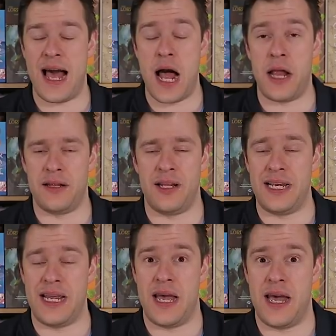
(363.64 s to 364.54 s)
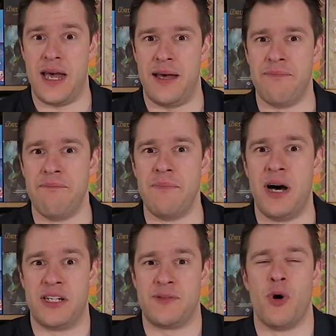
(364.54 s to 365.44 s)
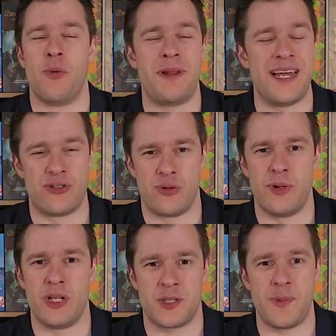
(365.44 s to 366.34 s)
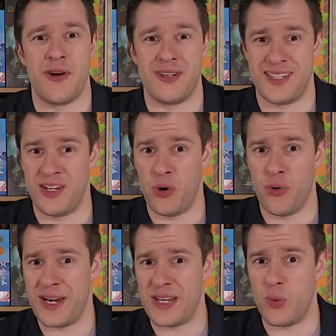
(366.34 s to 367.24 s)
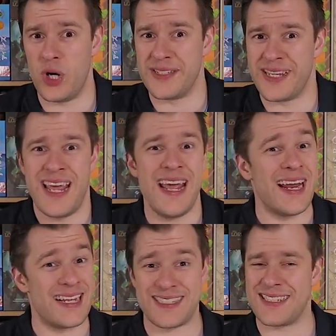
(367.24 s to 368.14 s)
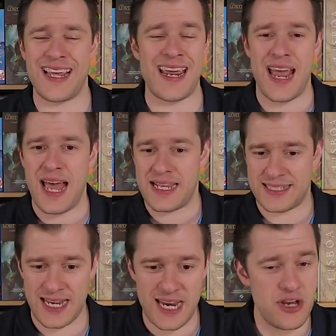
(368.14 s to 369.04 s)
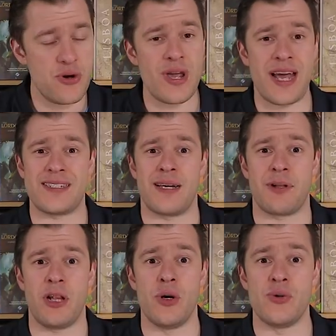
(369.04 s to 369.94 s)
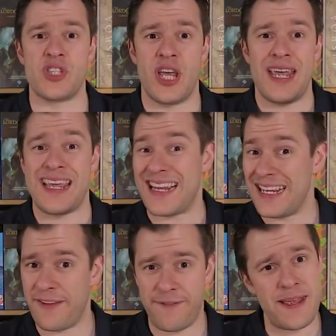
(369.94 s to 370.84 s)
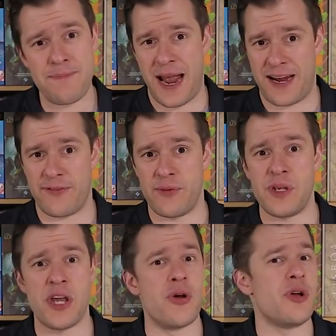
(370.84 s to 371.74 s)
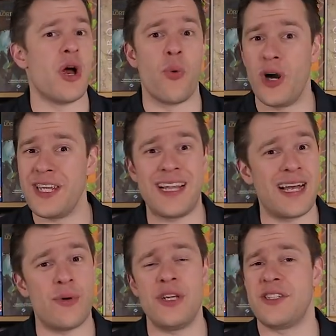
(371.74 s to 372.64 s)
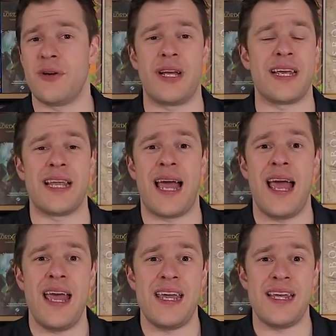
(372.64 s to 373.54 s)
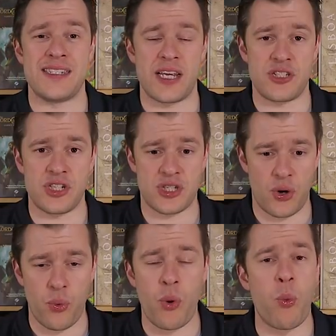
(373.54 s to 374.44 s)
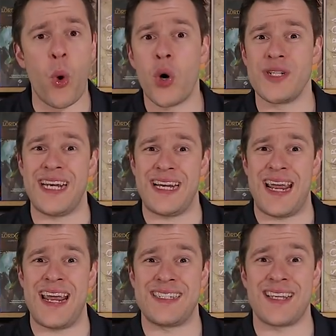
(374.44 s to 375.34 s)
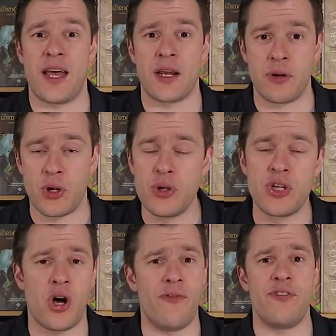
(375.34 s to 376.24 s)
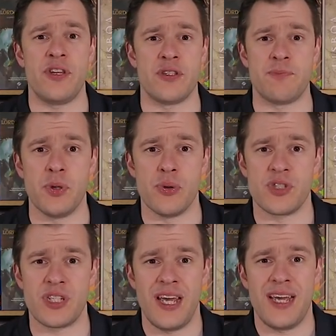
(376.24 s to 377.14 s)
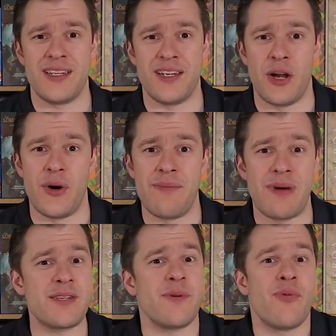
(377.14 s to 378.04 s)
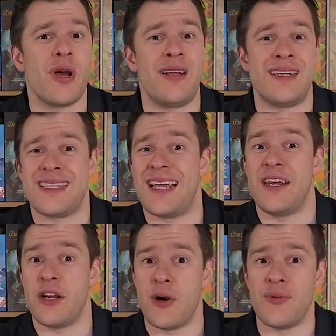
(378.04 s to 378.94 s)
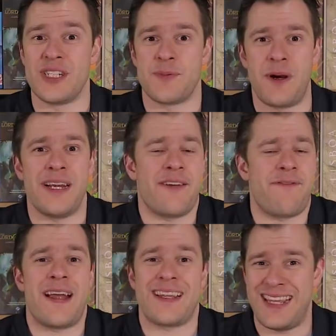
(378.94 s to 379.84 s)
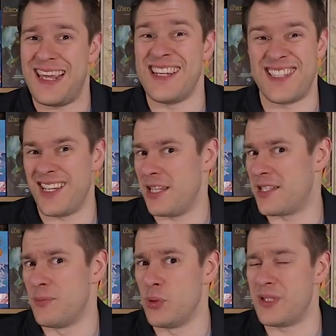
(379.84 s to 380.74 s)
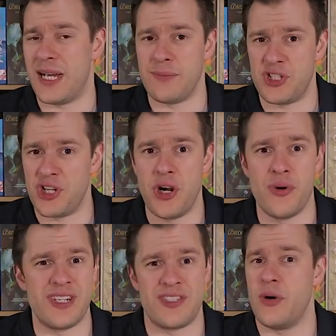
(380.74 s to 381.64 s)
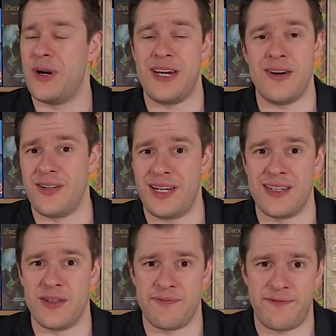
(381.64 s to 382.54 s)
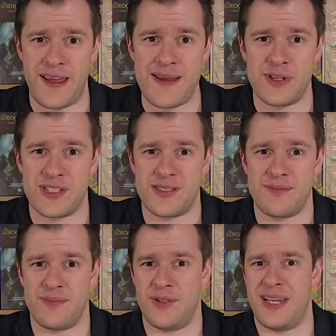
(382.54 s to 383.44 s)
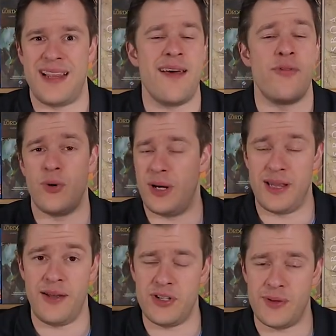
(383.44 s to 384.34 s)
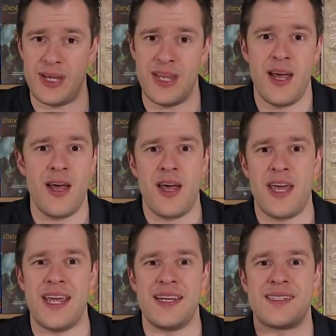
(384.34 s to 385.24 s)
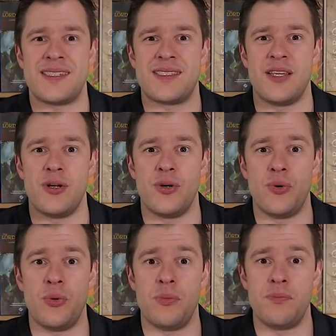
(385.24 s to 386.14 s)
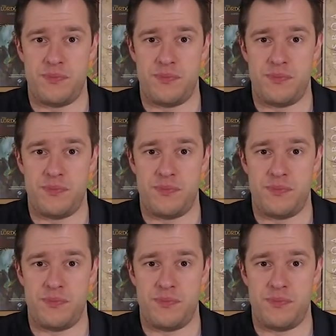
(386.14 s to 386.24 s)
out like a much more pleasurable experience than it already was. And as I say, seeing you guys up close, getting the feedback from you, you know, what you like, what you don't like in that, is just rewarding. It's a good confidence boost. You know, it makes me realize that, you know, despite the fact that it is still a small time show, it's nowhere near like the famous like level I'd love it to be, it's still